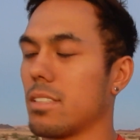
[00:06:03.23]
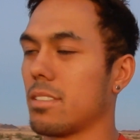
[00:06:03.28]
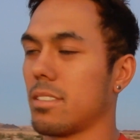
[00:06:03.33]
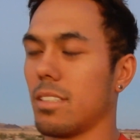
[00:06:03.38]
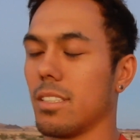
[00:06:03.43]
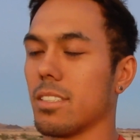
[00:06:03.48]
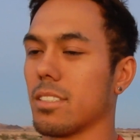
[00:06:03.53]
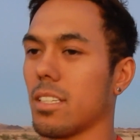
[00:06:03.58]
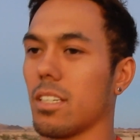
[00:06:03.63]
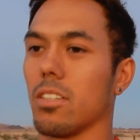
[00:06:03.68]
it's
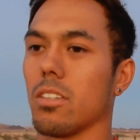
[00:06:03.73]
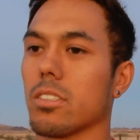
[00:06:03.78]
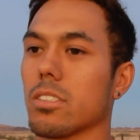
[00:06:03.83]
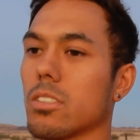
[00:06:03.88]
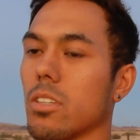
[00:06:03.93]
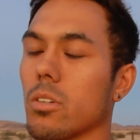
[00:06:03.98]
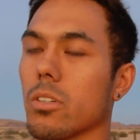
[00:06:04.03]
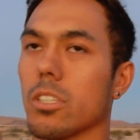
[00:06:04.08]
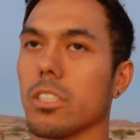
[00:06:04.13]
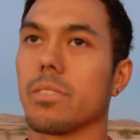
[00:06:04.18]
gonna look
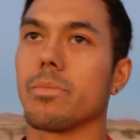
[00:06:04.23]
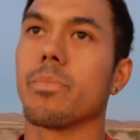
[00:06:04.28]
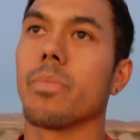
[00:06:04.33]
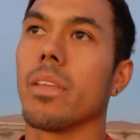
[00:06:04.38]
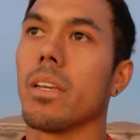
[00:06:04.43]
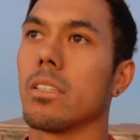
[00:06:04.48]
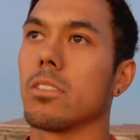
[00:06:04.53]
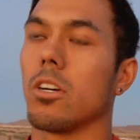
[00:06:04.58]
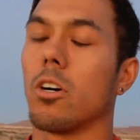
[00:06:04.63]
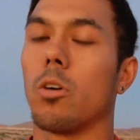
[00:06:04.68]
so good.
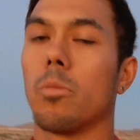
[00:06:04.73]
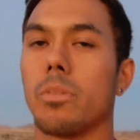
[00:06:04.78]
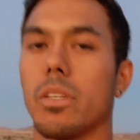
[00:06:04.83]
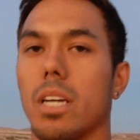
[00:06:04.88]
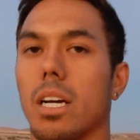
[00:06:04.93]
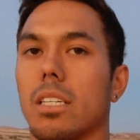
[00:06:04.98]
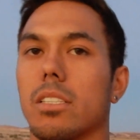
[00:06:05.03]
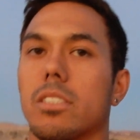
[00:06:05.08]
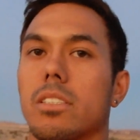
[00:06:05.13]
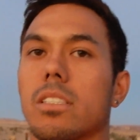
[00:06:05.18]
So I hope you
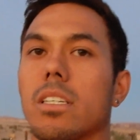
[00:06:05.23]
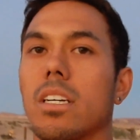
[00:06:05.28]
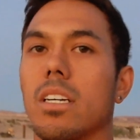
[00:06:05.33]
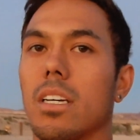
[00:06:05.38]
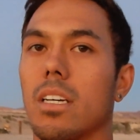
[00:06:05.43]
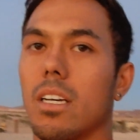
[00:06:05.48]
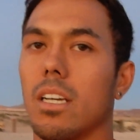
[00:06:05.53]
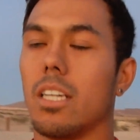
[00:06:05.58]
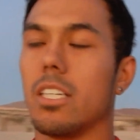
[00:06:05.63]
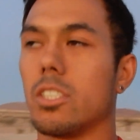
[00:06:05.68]
guys
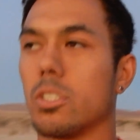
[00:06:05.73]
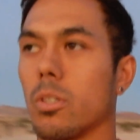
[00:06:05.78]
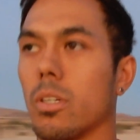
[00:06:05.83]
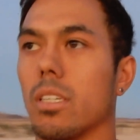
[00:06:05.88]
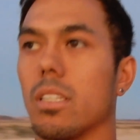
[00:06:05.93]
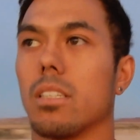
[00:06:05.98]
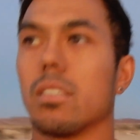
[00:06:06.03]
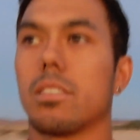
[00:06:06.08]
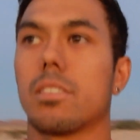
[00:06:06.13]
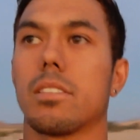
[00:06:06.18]

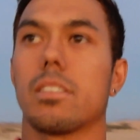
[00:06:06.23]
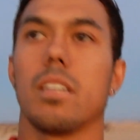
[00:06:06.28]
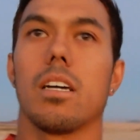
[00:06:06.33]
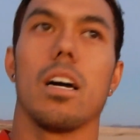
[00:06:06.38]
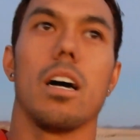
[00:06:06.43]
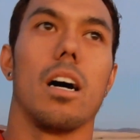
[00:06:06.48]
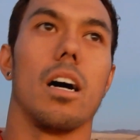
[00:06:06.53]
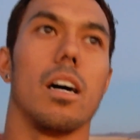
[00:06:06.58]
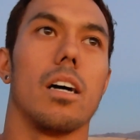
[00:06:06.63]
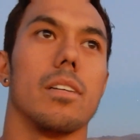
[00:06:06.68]
enjoy this.
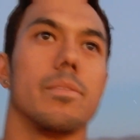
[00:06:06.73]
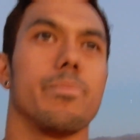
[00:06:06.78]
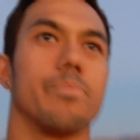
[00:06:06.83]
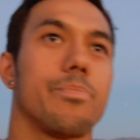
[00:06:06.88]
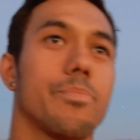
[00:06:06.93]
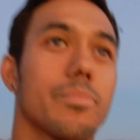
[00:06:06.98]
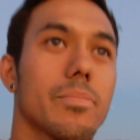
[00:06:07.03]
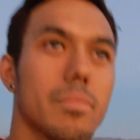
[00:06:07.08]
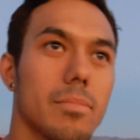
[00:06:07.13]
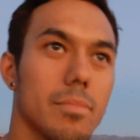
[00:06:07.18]
I'm